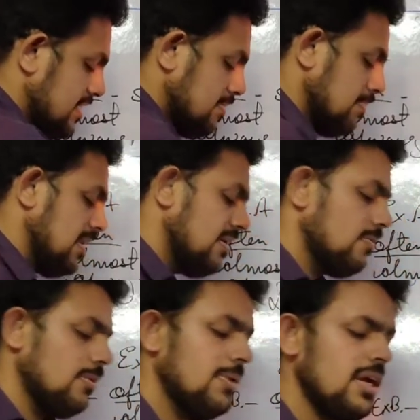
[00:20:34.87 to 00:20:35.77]
simple it
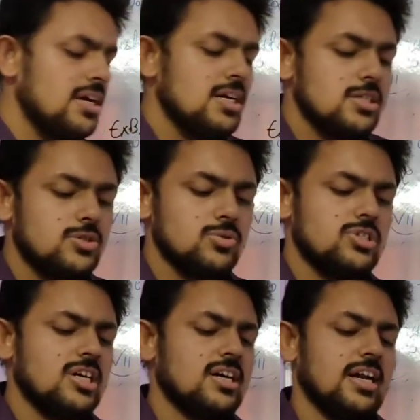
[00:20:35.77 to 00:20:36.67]
will be.
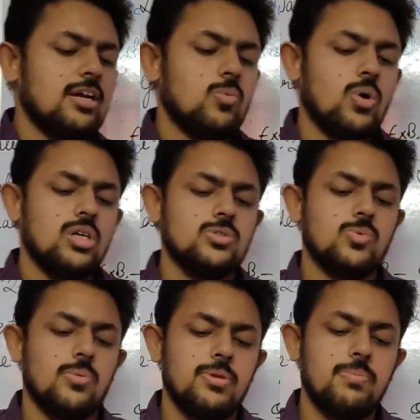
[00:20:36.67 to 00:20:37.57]
Choose the correct words
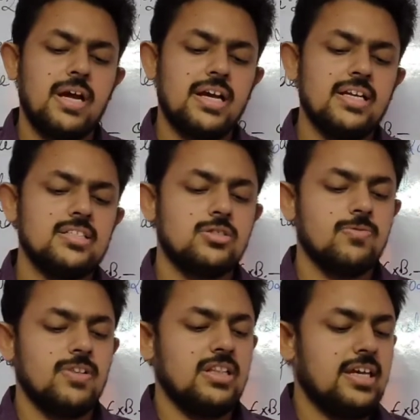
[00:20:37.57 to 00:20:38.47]
from the brackets to
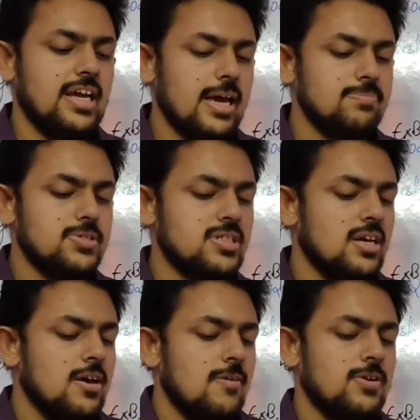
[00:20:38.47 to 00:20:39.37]
fill the gaps.
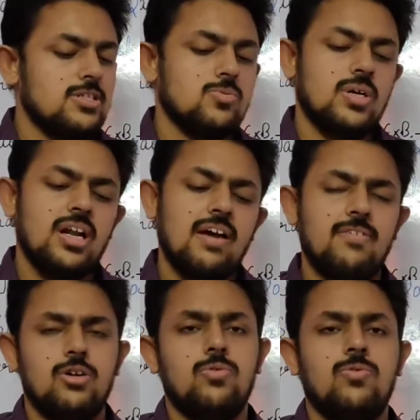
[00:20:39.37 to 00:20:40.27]
First one I
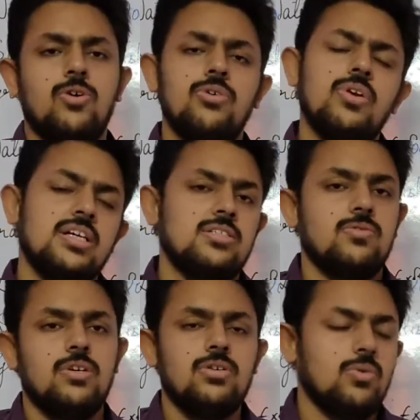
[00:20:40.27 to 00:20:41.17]
will do for you, rest
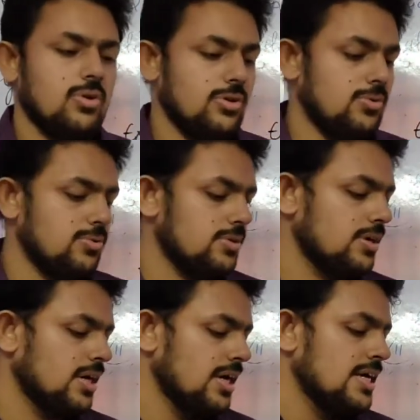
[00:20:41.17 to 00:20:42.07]
you will do on your own.
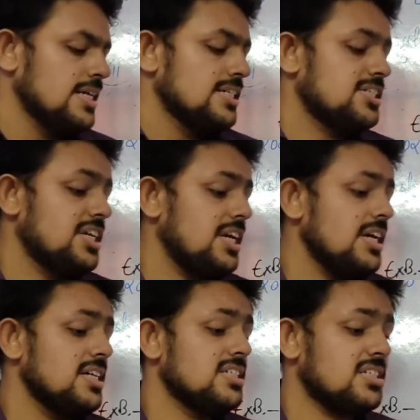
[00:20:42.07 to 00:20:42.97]

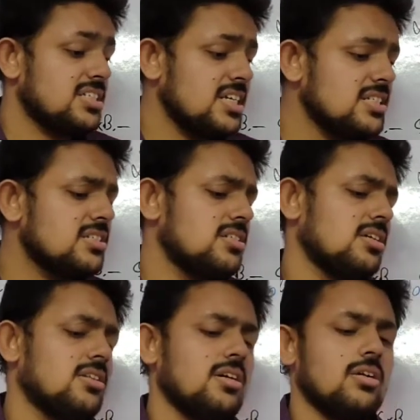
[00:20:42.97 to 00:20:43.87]
She
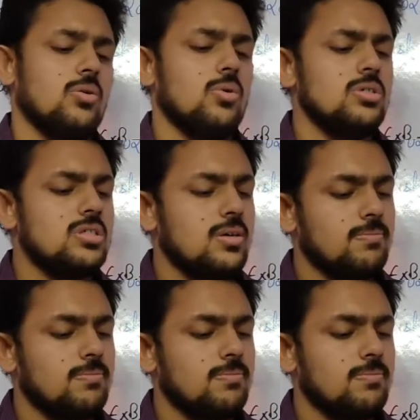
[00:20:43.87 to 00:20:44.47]
stitched the clothes